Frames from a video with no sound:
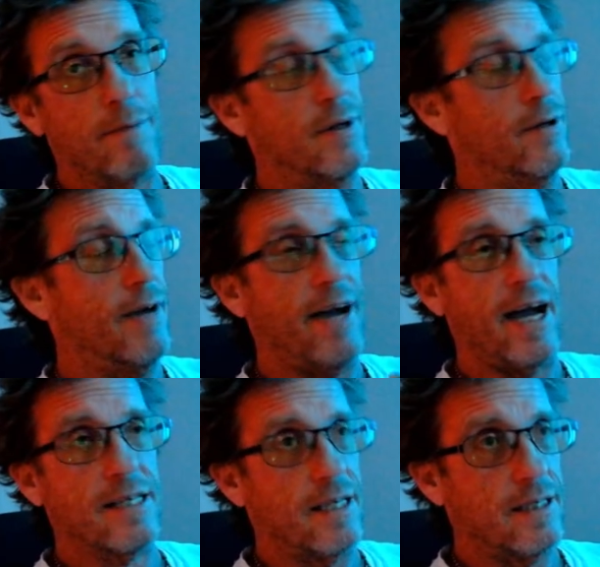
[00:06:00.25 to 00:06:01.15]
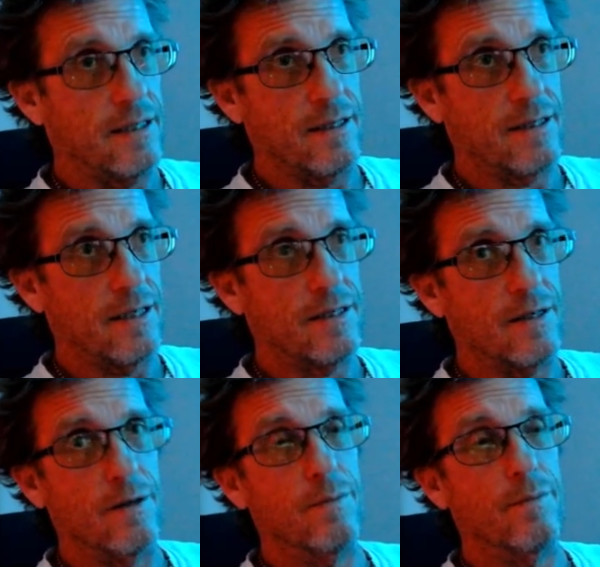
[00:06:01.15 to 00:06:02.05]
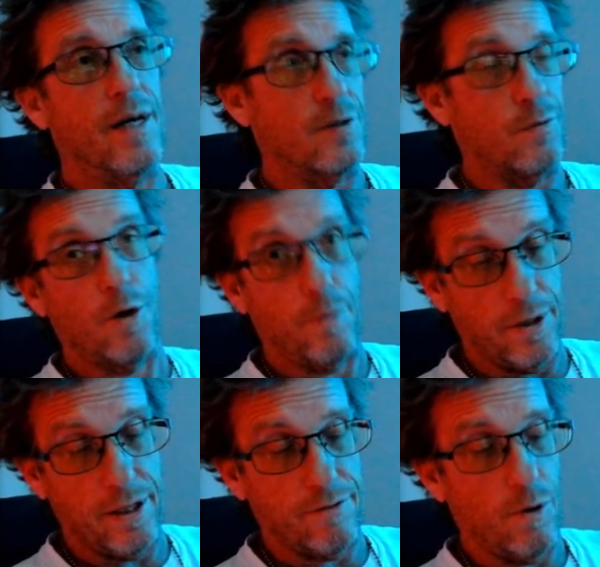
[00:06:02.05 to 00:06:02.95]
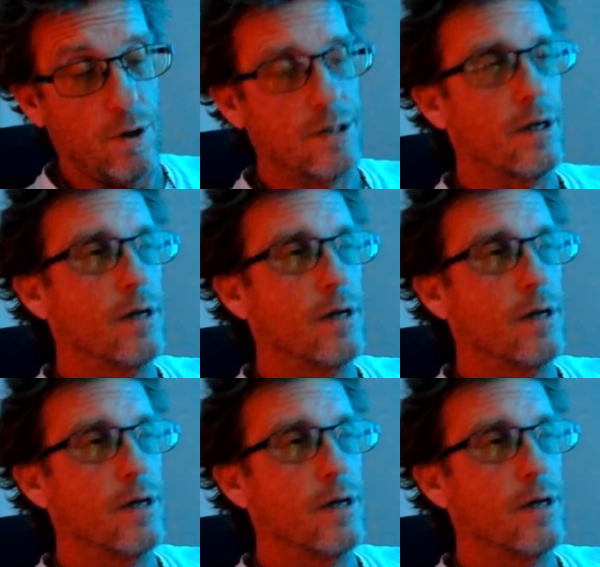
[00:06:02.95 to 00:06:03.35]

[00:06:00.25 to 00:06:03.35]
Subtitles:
that'll have access to the system as appropriate, of course,